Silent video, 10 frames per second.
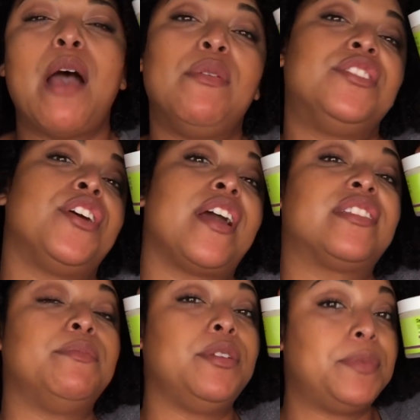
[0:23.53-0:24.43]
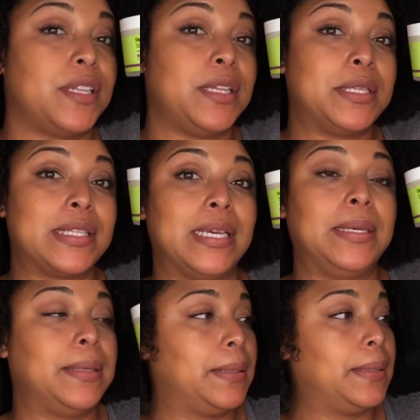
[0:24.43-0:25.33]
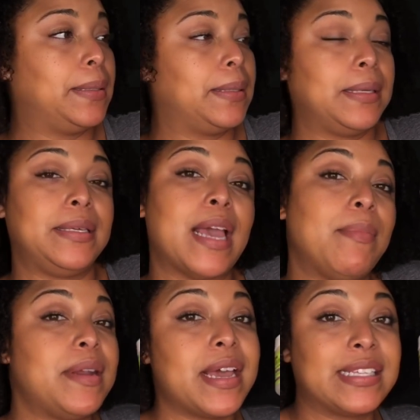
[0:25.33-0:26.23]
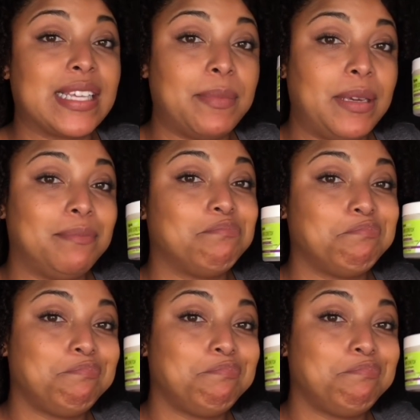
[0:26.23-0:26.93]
I wanna show y'all some dupes to this. Y'all been asking me.